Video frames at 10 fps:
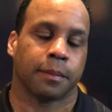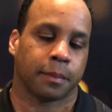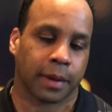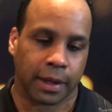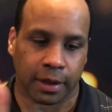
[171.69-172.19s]

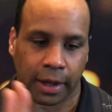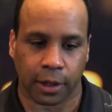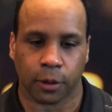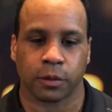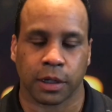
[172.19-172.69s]
made
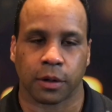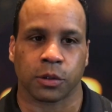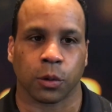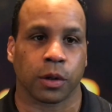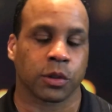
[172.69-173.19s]
Idaho
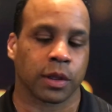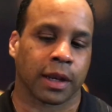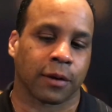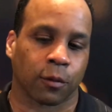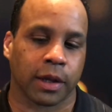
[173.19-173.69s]
Territory so they
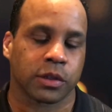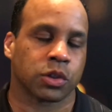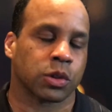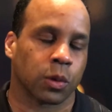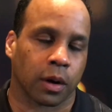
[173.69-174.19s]
could have rights
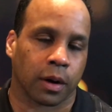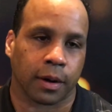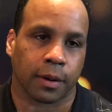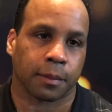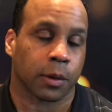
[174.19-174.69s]
to our
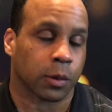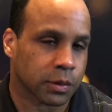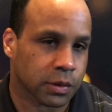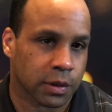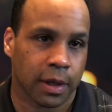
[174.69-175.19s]
uh,
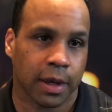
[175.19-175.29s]
minerals,